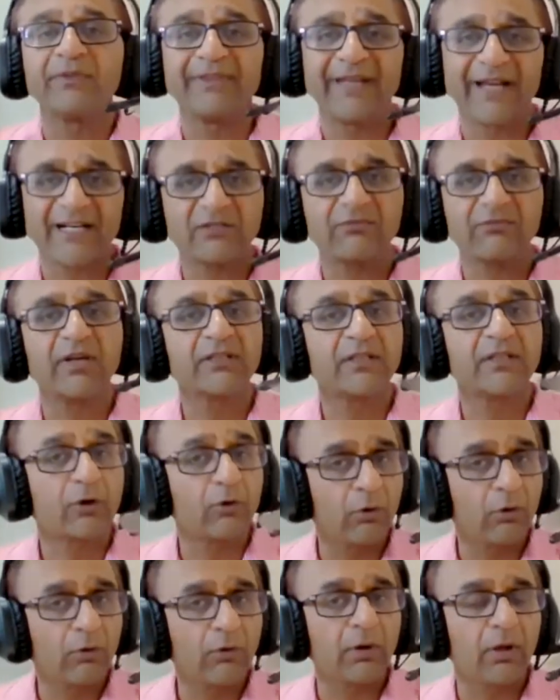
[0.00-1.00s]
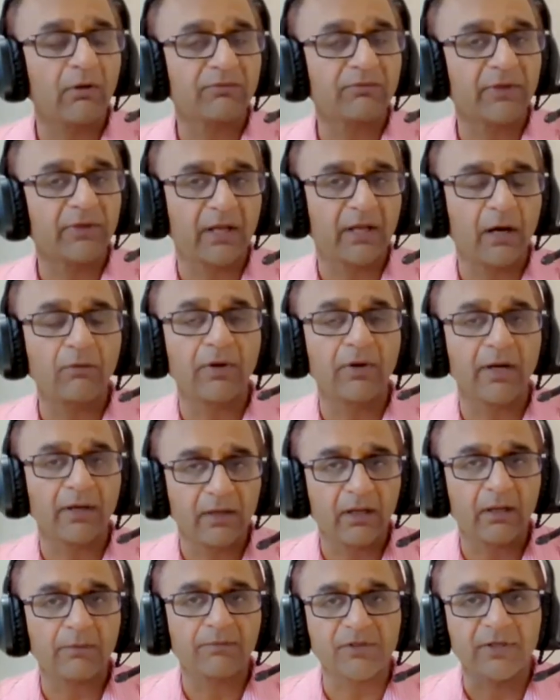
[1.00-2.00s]
that's where the role of the
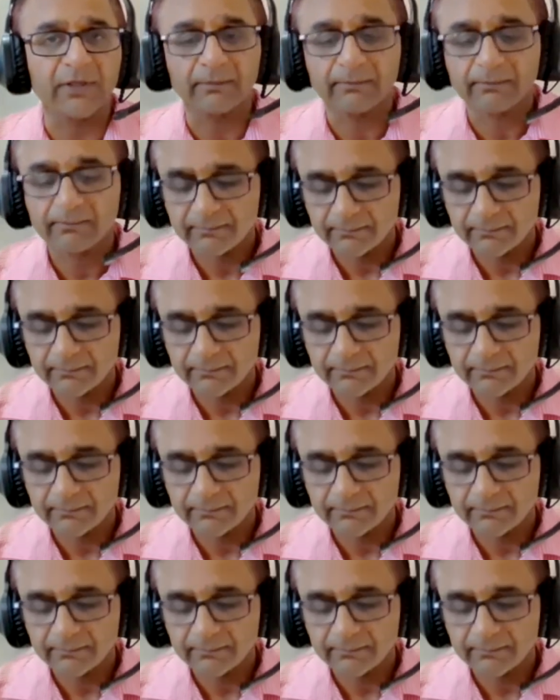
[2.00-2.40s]
accountant comes in.